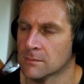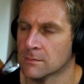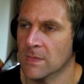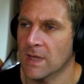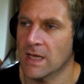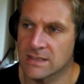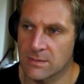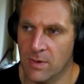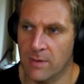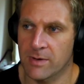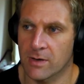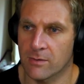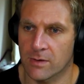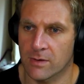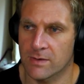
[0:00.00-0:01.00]
Actually, maybe a
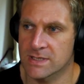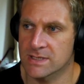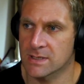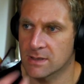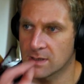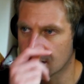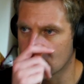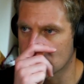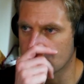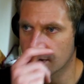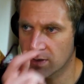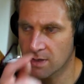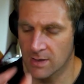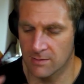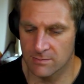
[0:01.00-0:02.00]
quick question at this
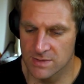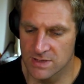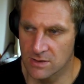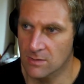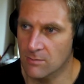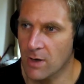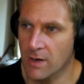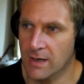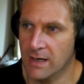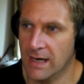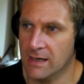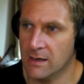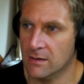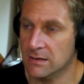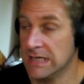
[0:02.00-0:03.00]
point. So the mock
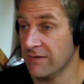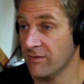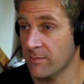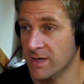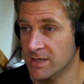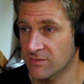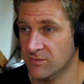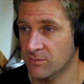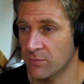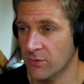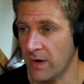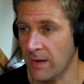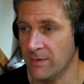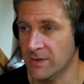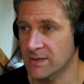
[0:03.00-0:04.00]
catalogs have a bunch of
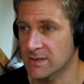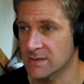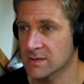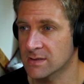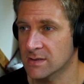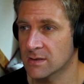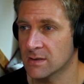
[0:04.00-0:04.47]
parameters.